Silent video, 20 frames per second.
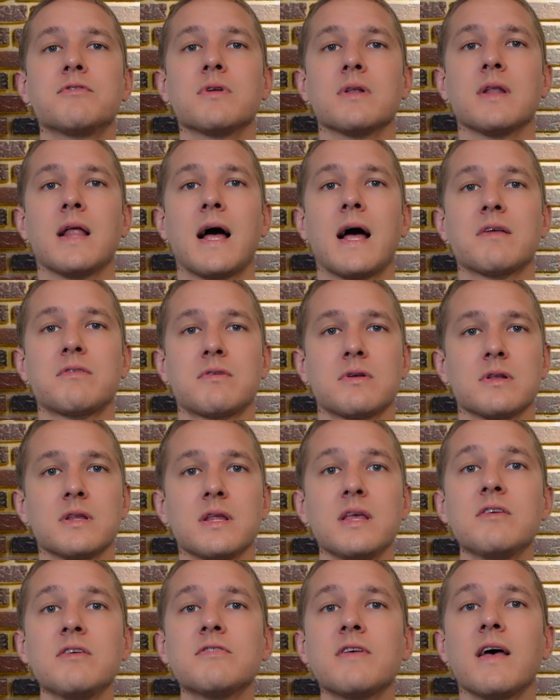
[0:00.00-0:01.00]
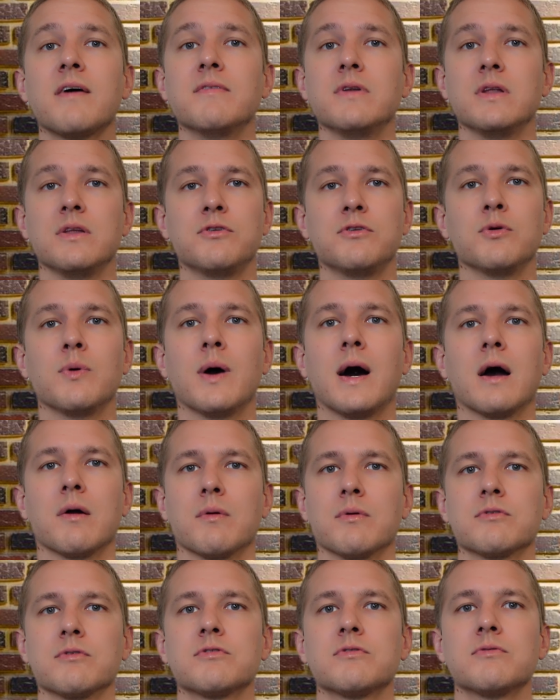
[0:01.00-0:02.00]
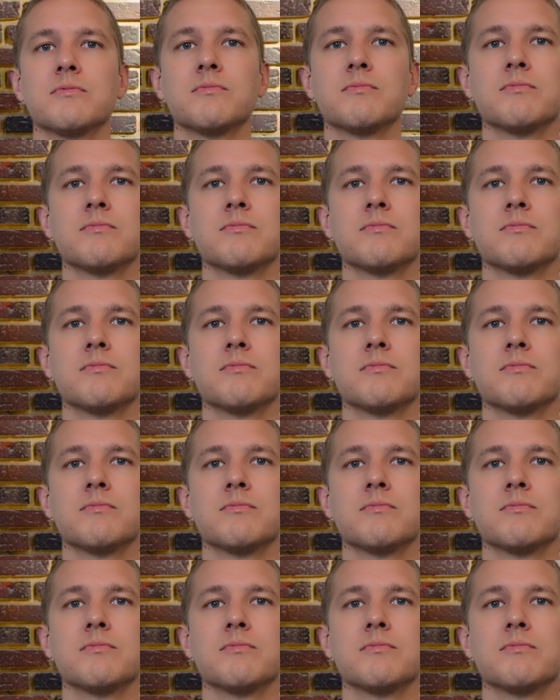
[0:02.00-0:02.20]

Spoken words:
to last at least 72 hours.